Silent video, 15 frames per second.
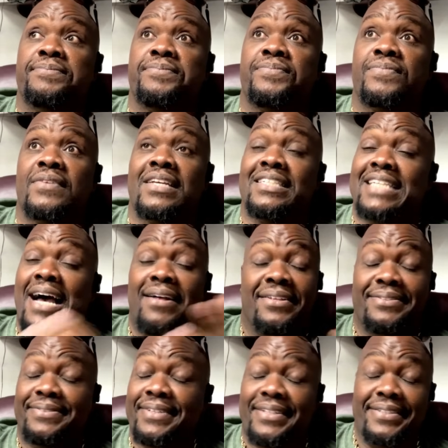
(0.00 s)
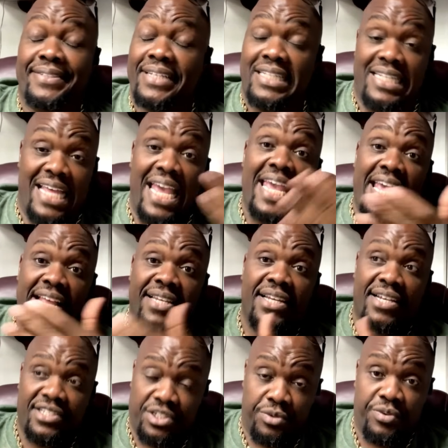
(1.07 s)
Because he
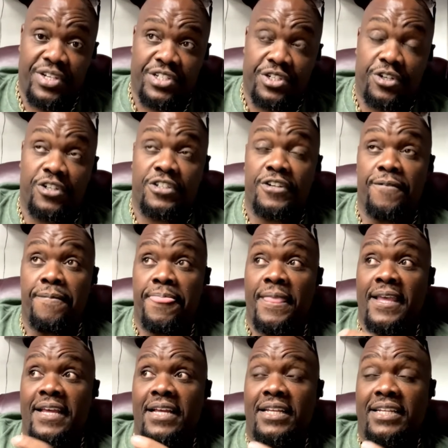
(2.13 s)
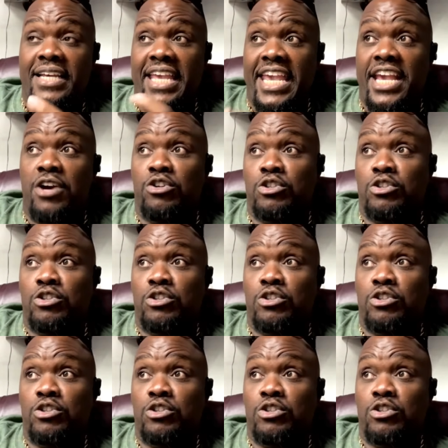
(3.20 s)
does the research. The Eagles